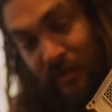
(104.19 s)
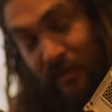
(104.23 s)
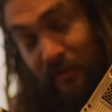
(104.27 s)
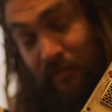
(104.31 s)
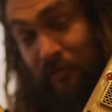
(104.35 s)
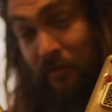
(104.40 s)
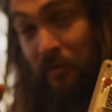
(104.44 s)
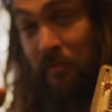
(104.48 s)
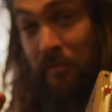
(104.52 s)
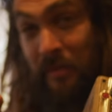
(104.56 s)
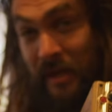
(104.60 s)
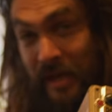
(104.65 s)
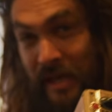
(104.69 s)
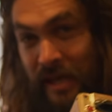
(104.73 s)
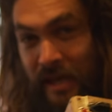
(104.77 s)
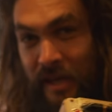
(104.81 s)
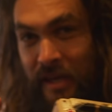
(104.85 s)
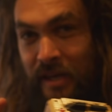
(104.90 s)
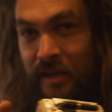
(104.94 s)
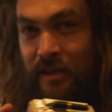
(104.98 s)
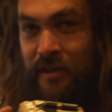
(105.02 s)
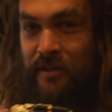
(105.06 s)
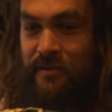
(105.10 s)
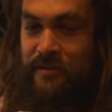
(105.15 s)
for
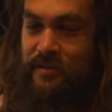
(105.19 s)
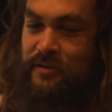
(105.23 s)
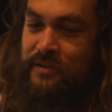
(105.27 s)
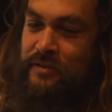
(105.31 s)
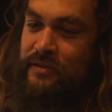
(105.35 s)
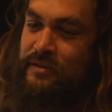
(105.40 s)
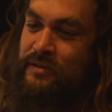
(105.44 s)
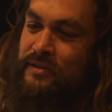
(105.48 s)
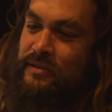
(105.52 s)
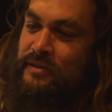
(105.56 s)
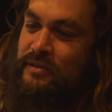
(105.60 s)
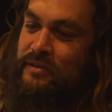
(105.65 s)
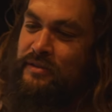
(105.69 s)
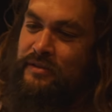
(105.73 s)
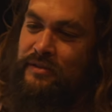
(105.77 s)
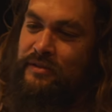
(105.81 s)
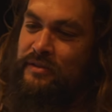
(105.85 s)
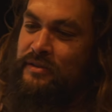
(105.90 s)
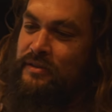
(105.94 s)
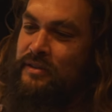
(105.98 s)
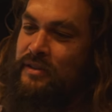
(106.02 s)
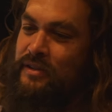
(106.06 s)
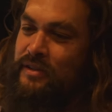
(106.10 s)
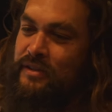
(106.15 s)
me,
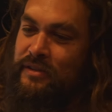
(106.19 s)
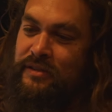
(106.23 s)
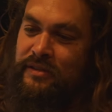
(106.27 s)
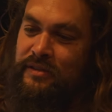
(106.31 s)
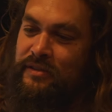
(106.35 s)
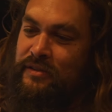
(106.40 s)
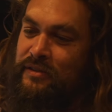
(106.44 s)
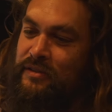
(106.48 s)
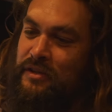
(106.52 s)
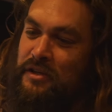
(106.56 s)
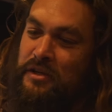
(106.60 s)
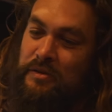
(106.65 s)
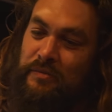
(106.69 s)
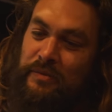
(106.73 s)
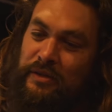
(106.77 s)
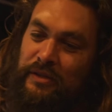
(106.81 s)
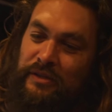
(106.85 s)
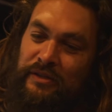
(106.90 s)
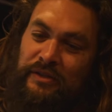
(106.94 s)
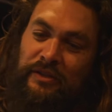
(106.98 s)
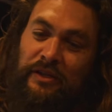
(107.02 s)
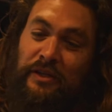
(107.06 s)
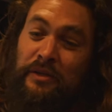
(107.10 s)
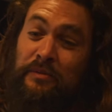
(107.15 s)
is gonna be
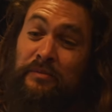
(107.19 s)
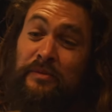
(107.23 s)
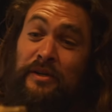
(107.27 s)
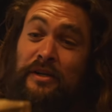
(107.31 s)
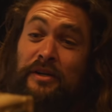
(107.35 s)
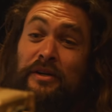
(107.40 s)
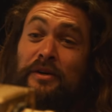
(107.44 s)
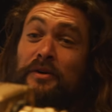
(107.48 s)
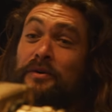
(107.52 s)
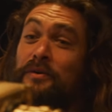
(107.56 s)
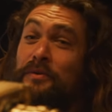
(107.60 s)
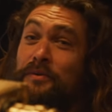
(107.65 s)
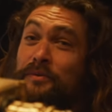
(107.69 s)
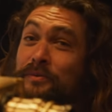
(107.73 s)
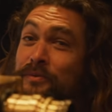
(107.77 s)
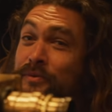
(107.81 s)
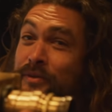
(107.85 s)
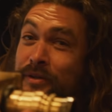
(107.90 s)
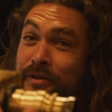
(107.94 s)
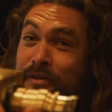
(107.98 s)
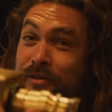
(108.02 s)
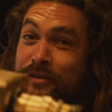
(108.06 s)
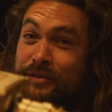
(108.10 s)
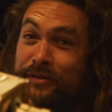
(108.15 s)
cinema
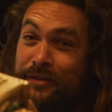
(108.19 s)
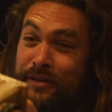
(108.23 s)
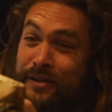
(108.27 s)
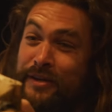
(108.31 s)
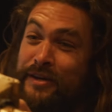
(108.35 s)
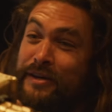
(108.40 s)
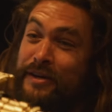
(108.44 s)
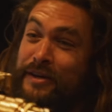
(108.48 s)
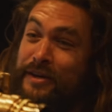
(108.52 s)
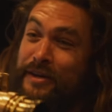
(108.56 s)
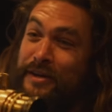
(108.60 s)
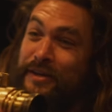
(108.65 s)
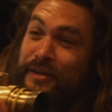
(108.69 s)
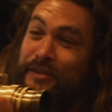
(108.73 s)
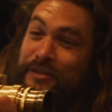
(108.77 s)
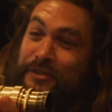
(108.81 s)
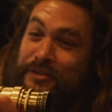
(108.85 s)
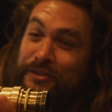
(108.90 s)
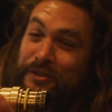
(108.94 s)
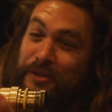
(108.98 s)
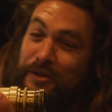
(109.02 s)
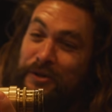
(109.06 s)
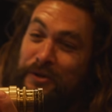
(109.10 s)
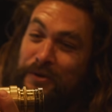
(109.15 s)
gold.
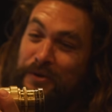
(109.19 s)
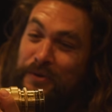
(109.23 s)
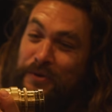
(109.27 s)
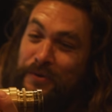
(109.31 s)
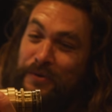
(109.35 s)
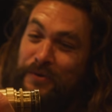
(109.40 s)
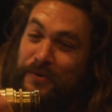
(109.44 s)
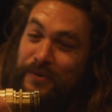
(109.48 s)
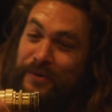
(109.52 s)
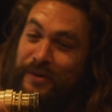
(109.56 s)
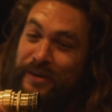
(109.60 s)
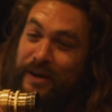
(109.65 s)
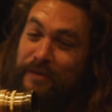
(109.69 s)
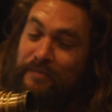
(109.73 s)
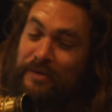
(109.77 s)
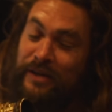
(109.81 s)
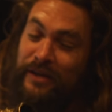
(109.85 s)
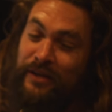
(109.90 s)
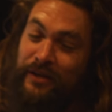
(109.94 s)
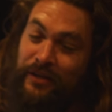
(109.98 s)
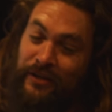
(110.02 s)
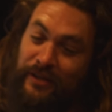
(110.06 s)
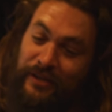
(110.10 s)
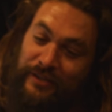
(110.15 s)
So I've
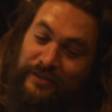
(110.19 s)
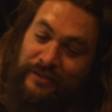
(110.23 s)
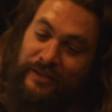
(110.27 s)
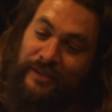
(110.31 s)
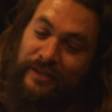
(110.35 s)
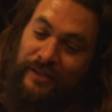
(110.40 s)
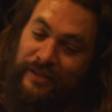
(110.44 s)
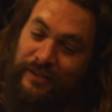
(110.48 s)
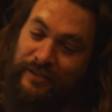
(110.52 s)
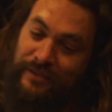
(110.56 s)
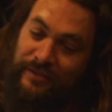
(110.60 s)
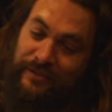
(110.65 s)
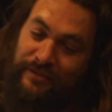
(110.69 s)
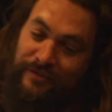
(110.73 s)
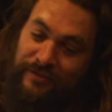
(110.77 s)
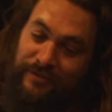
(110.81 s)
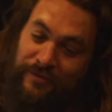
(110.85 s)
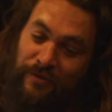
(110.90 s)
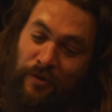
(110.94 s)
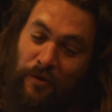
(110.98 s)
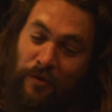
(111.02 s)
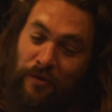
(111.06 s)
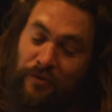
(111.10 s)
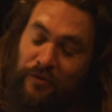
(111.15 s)
been collecting
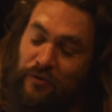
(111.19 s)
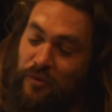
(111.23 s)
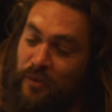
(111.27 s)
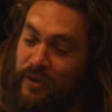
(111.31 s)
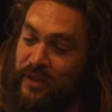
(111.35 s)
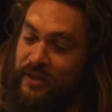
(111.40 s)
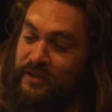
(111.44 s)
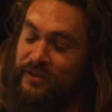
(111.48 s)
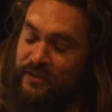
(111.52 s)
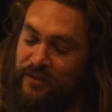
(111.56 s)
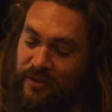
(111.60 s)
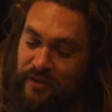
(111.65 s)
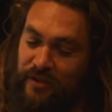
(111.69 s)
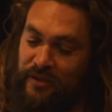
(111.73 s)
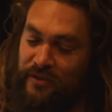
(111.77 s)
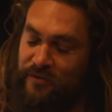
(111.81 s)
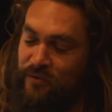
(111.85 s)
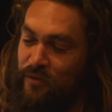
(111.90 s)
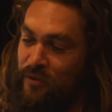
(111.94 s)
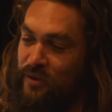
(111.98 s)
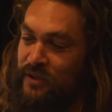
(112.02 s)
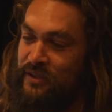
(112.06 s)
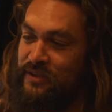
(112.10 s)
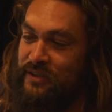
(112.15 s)
old 20s, 30s,
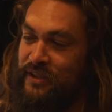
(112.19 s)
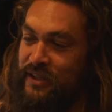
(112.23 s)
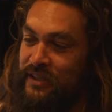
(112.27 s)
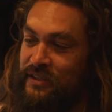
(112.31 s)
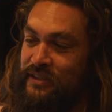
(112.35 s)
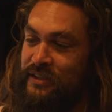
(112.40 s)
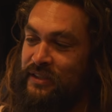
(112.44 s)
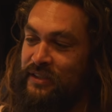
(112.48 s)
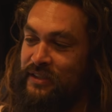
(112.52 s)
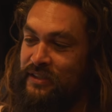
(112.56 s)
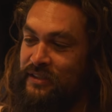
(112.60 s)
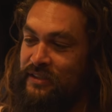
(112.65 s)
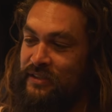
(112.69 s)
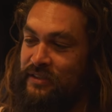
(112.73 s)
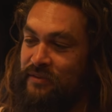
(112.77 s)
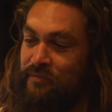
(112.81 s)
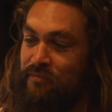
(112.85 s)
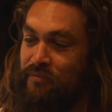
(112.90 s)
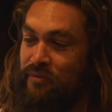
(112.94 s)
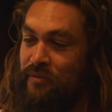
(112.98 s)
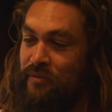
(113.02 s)
40s lenses,